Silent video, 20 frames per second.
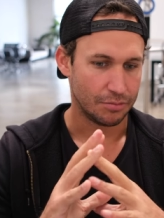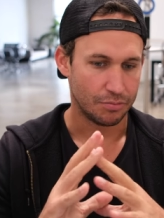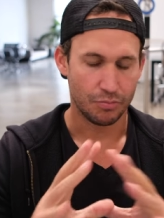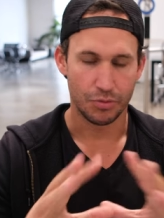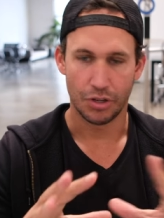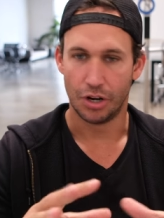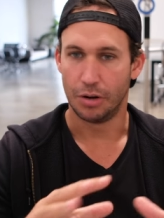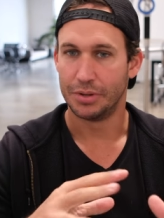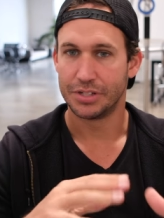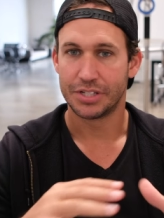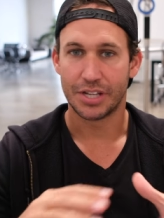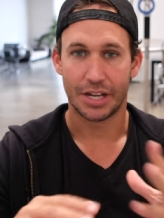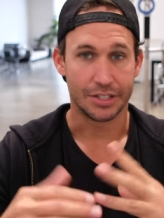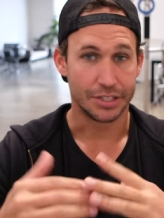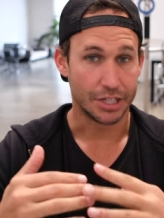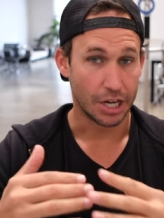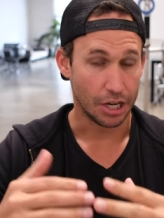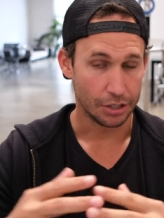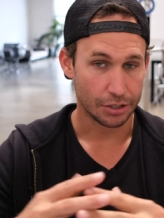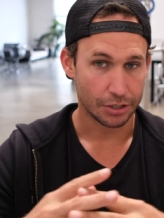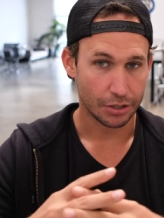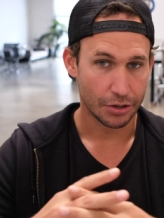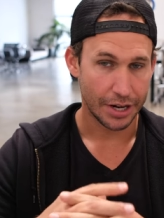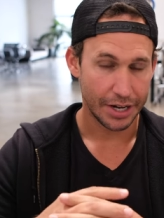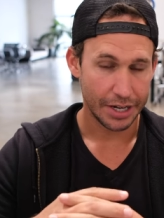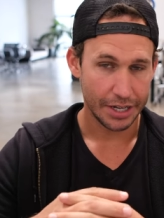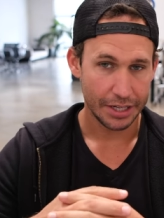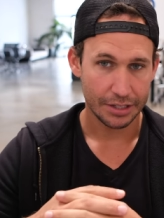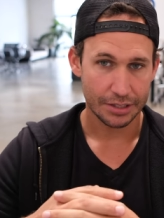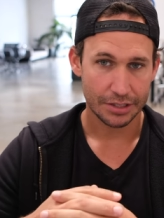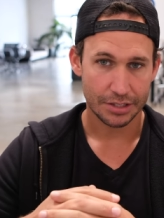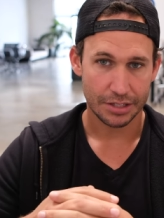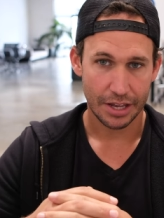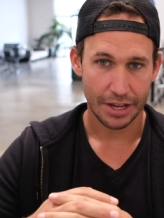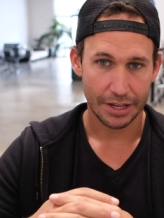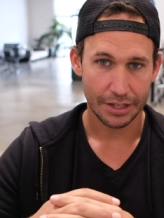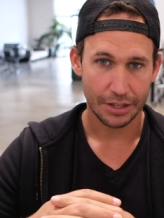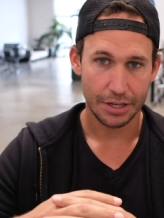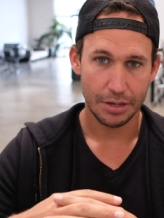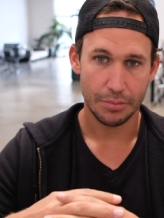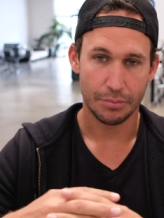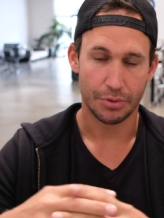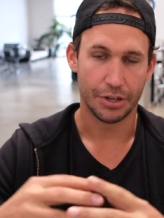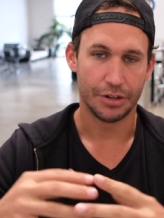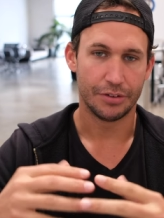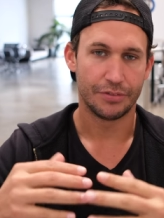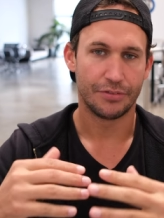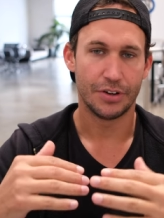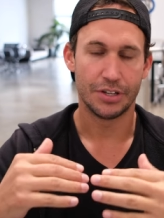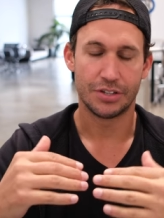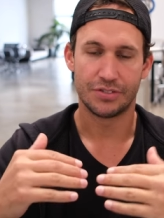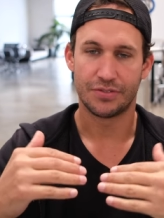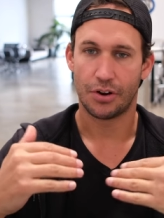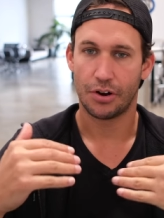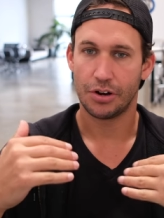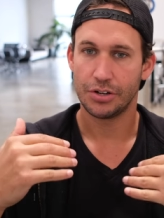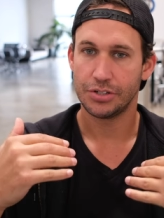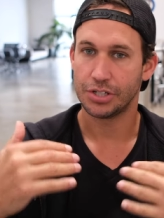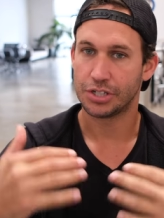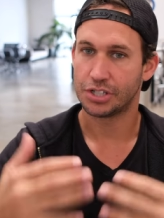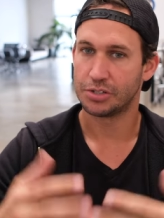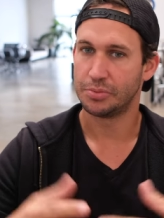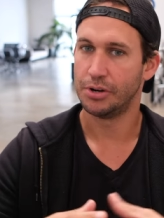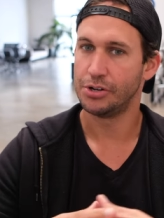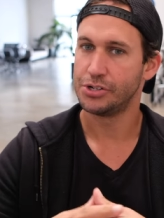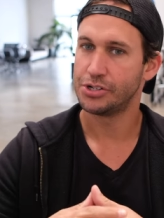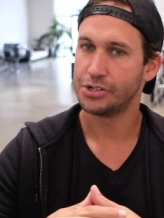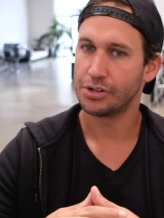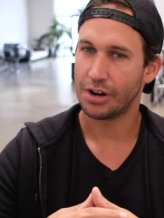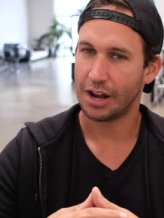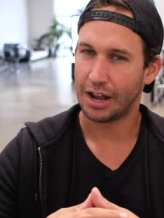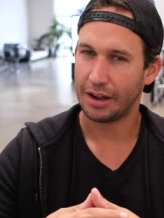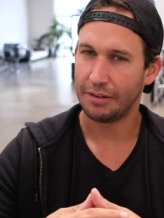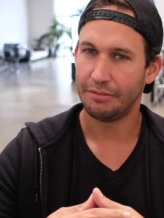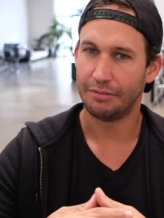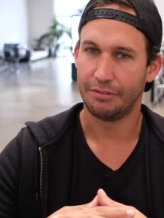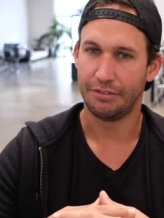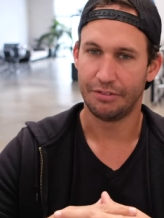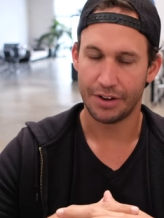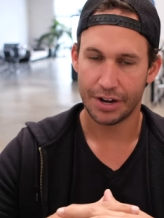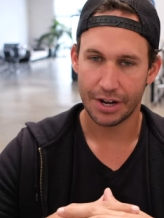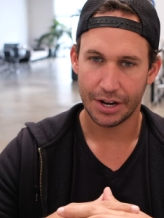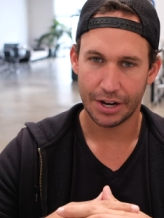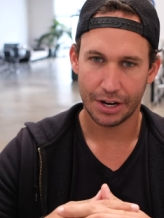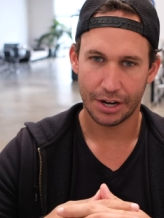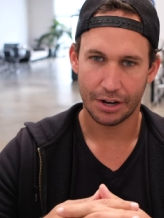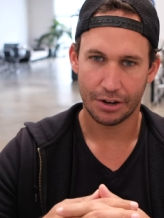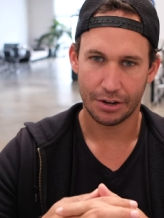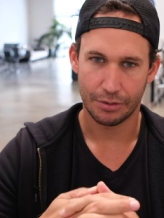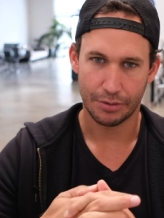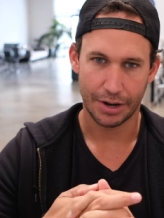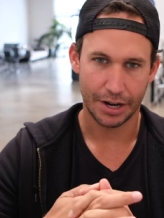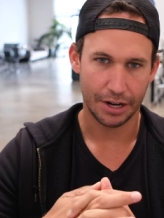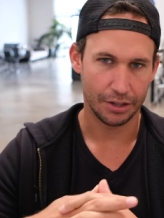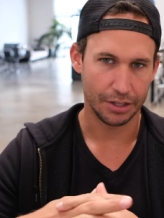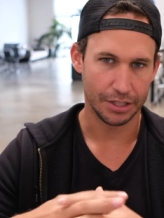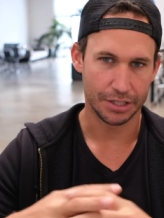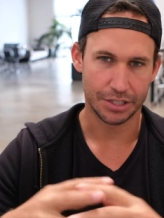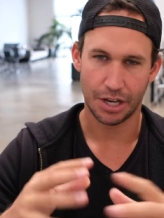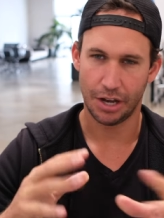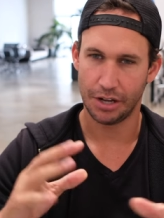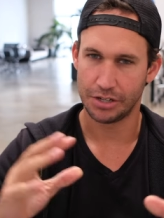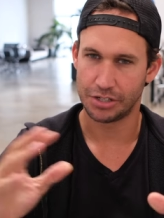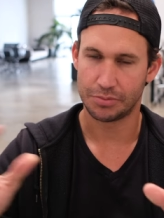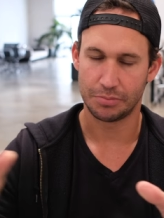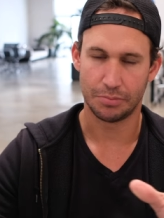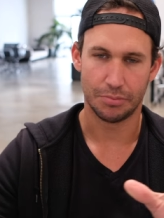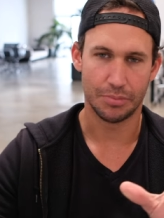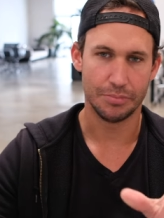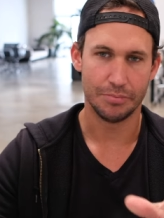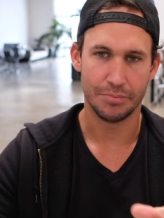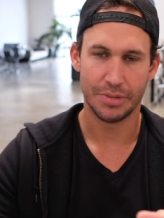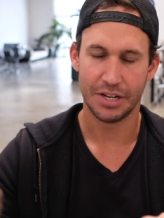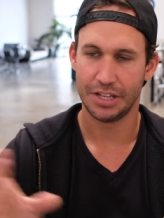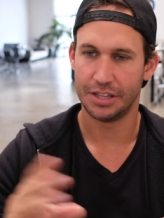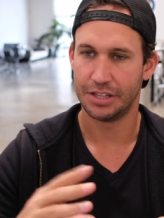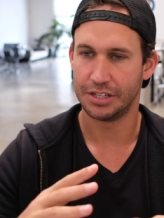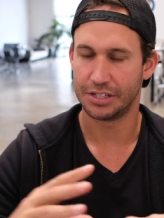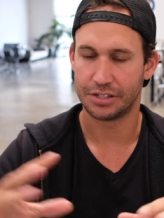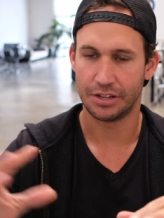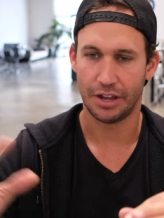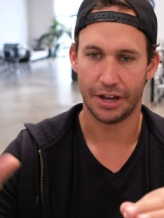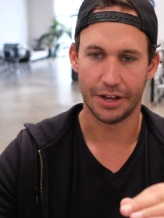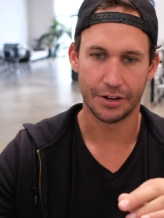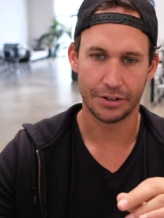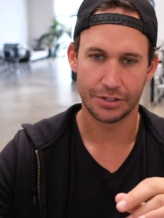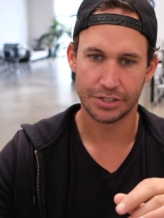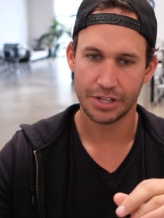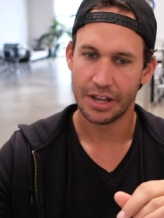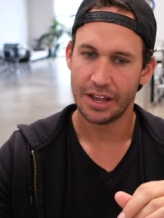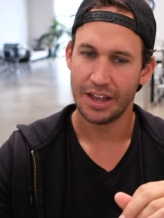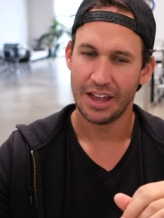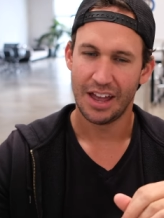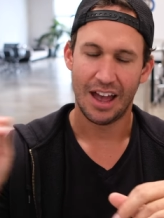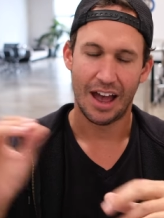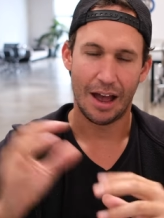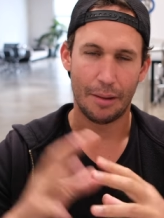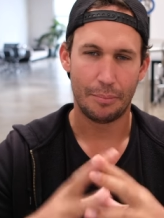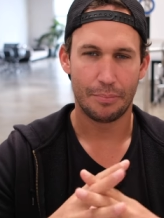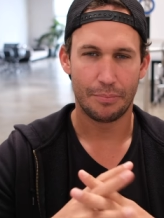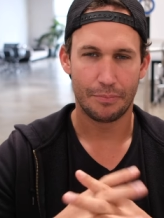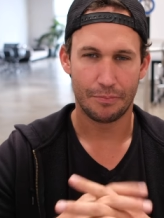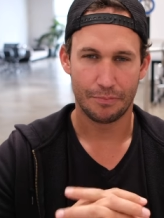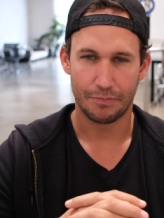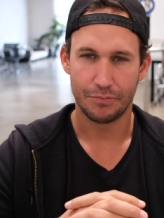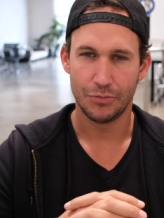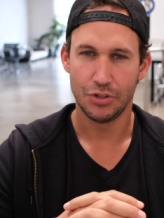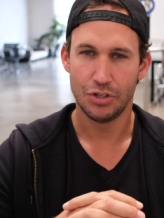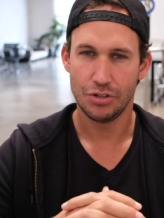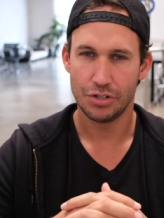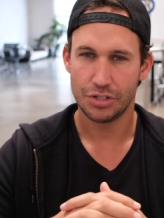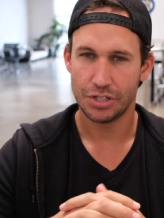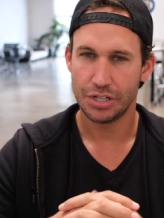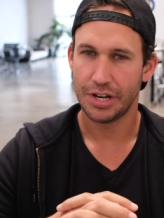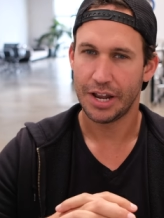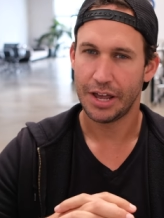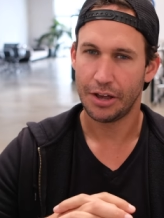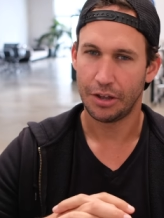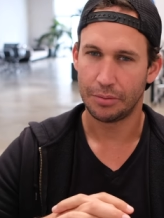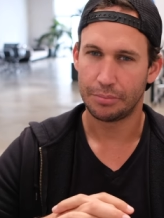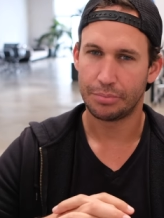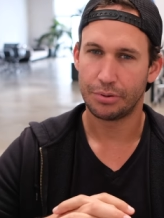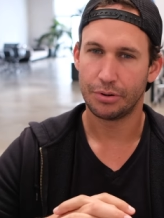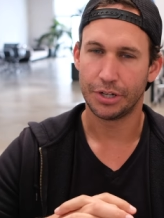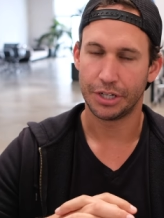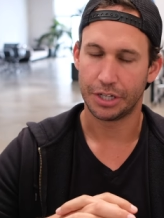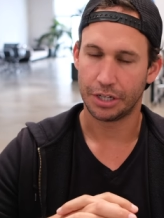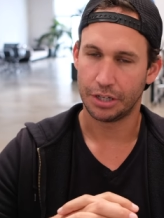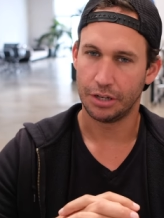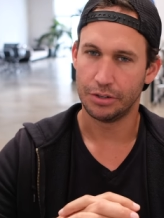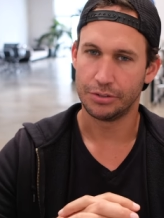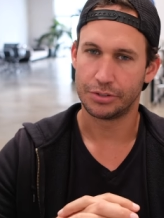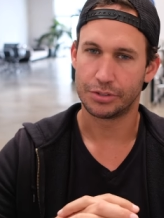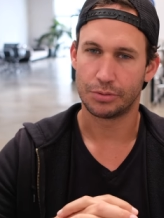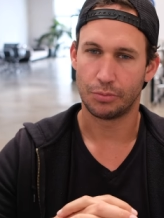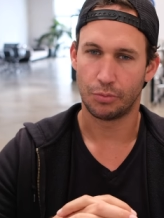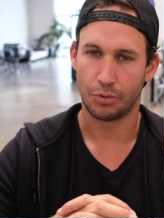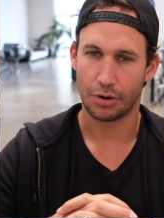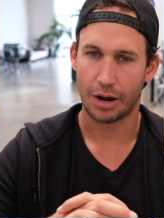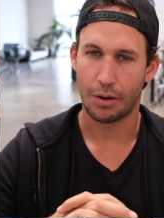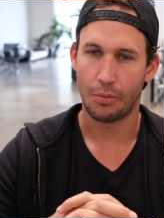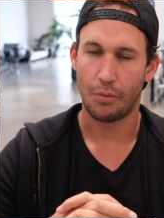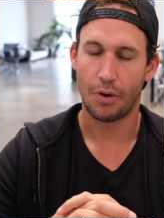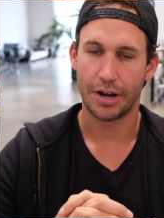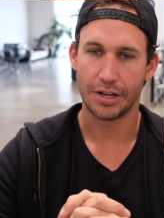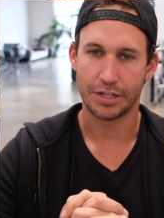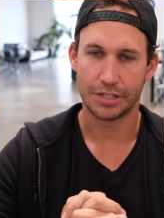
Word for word: you know, besides color grading slightly, but as far as exposure, I very rarely touch many of the sliders. I usually nail it pretty close where I want it